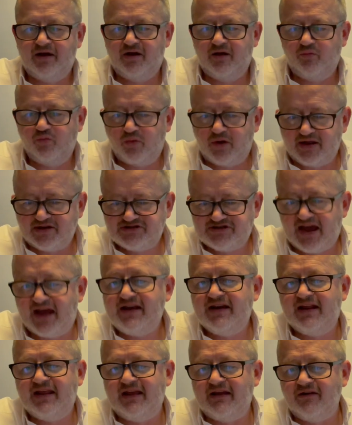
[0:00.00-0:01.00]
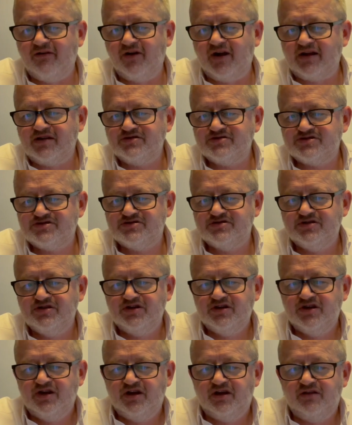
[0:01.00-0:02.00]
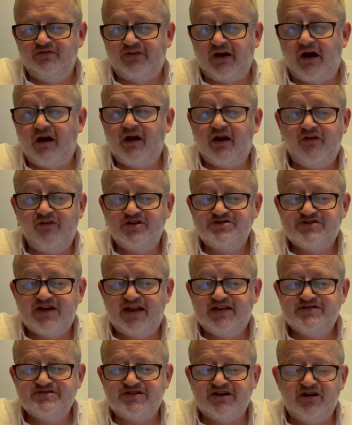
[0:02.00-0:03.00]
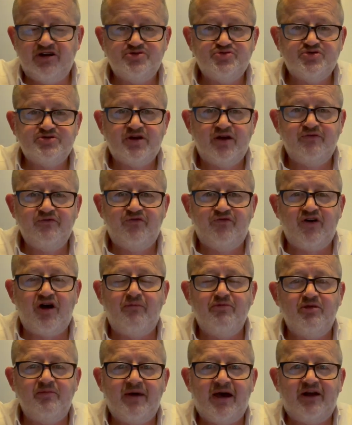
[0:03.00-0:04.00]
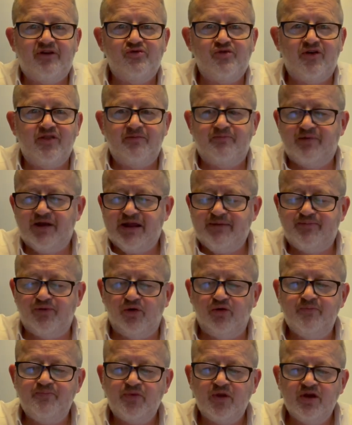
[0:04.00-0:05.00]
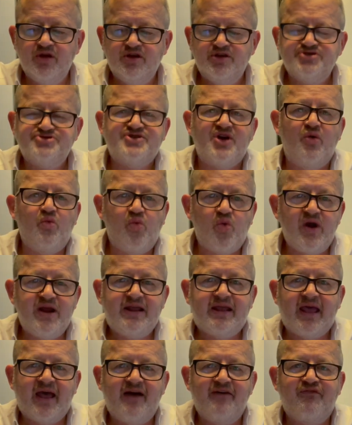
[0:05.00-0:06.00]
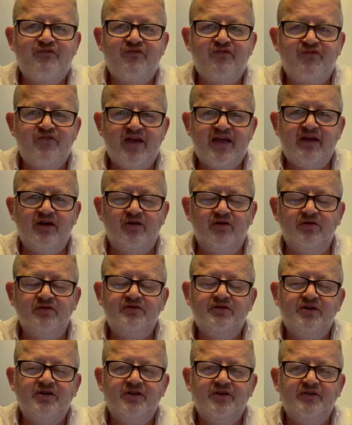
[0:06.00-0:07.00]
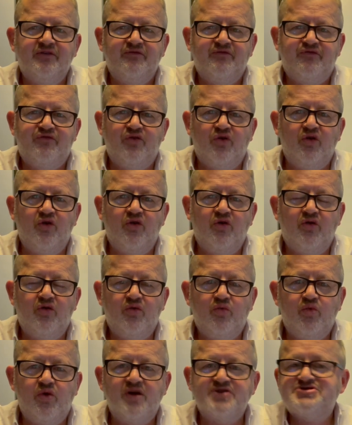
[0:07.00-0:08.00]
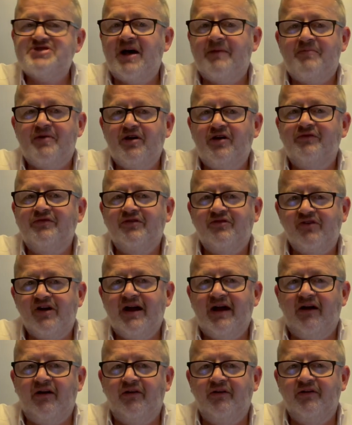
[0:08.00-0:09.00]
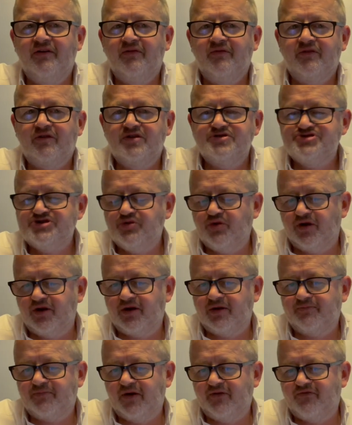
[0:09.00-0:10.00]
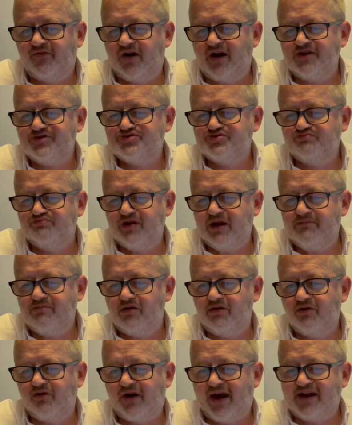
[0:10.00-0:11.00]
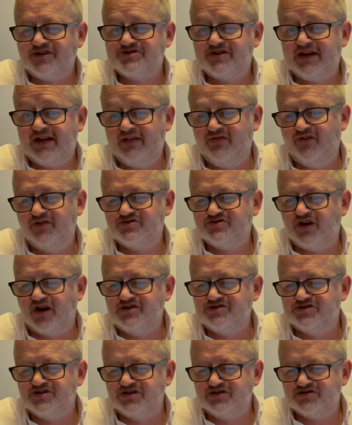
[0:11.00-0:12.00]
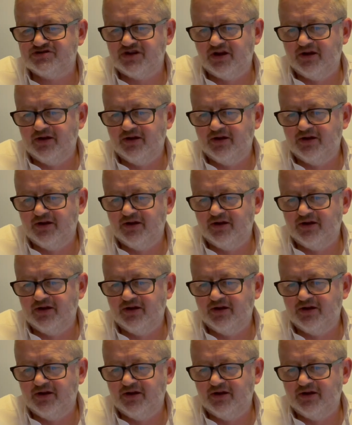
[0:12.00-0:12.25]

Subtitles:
we attend hearings. Daria attends hearings. We don't farm them out to other people, so we get a feel for what's happening on the ground, because you want to advise from people who are actually in the trenches.